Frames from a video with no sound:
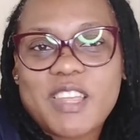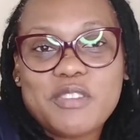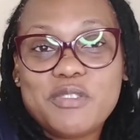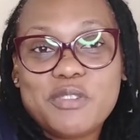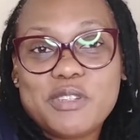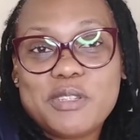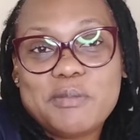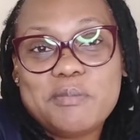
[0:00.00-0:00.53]

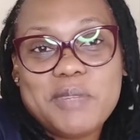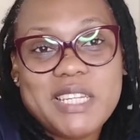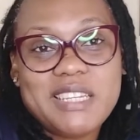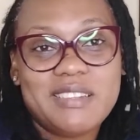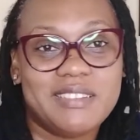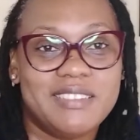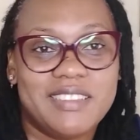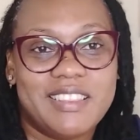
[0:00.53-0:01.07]
just me
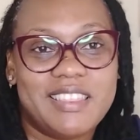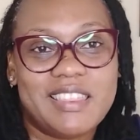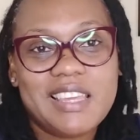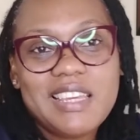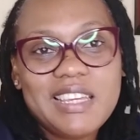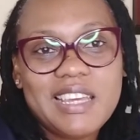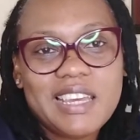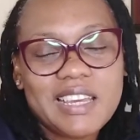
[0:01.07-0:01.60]

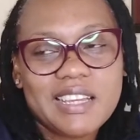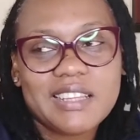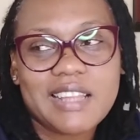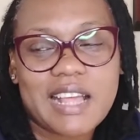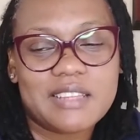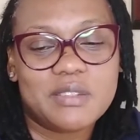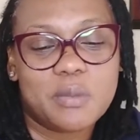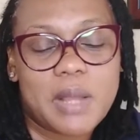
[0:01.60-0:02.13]
thinking
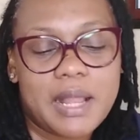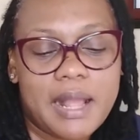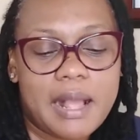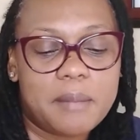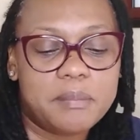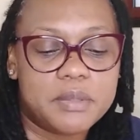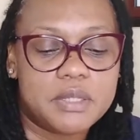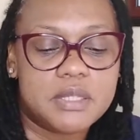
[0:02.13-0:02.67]
that's what
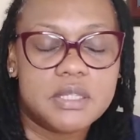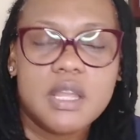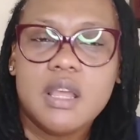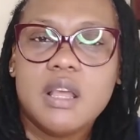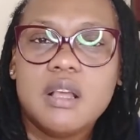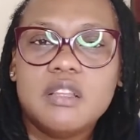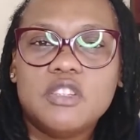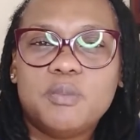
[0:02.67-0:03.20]
happens.
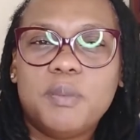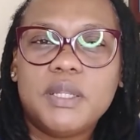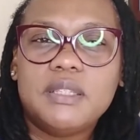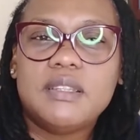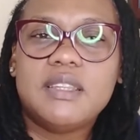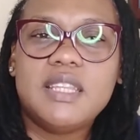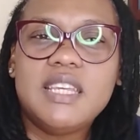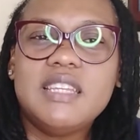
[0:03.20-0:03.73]

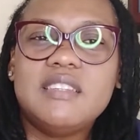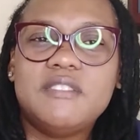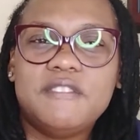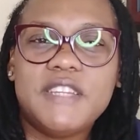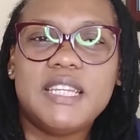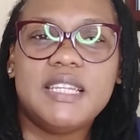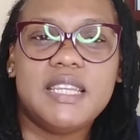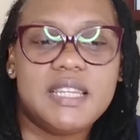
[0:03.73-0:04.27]
But these
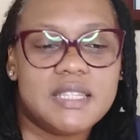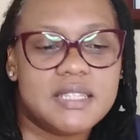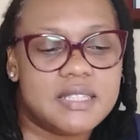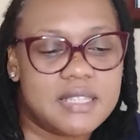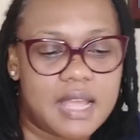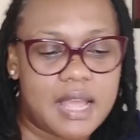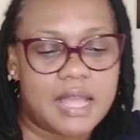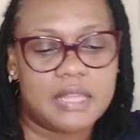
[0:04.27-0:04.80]

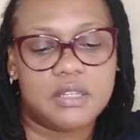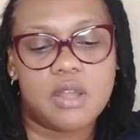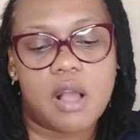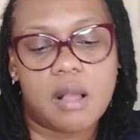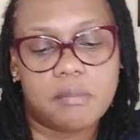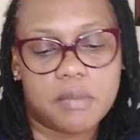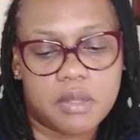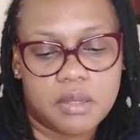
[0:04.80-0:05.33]
feelings are
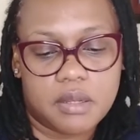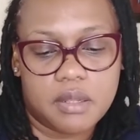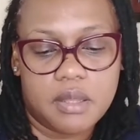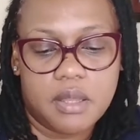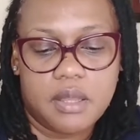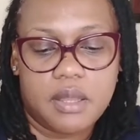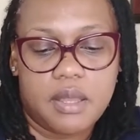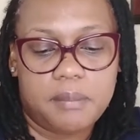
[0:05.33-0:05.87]
normal
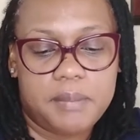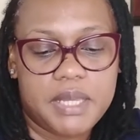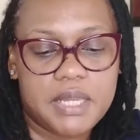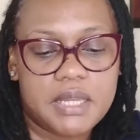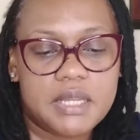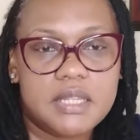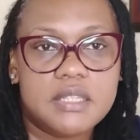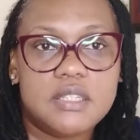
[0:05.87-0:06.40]

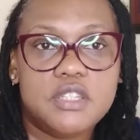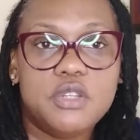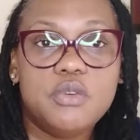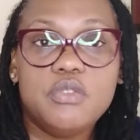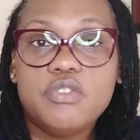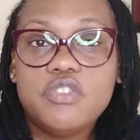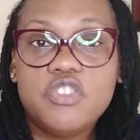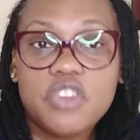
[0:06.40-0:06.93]
because
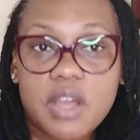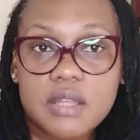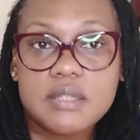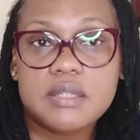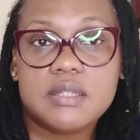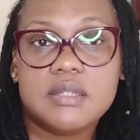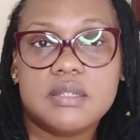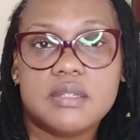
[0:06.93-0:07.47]
you've
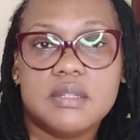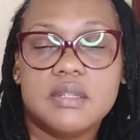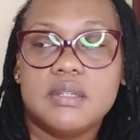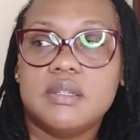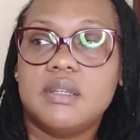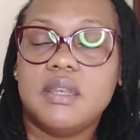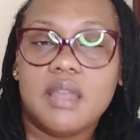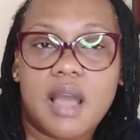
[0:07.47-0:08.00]
just
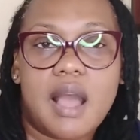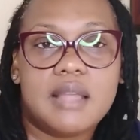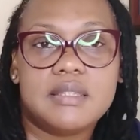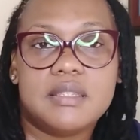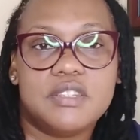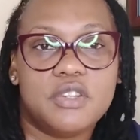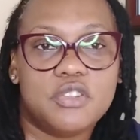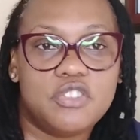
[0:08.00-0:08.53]

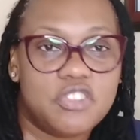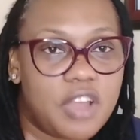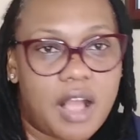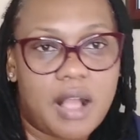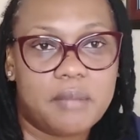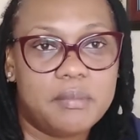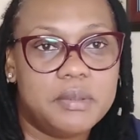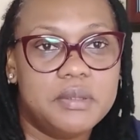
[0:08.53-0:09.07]
lost your
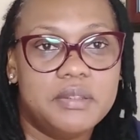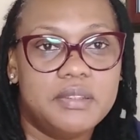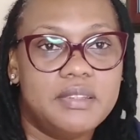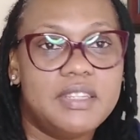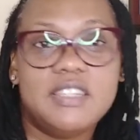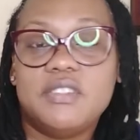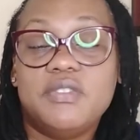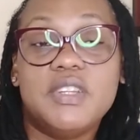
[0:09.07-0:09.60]
job.
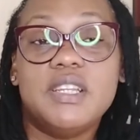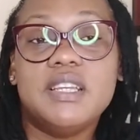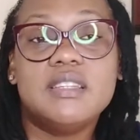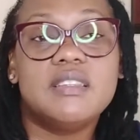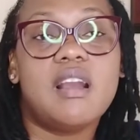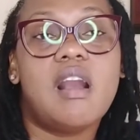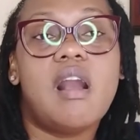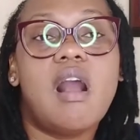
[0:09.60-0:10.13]
These feelings
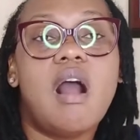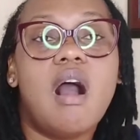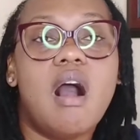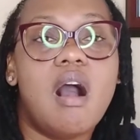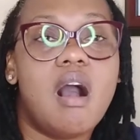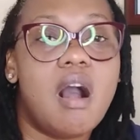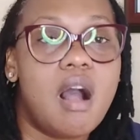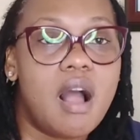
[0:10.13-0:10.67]
are
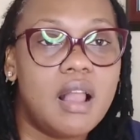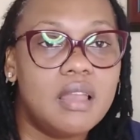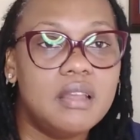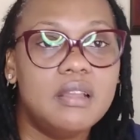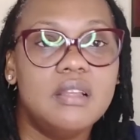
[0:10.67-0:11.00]
all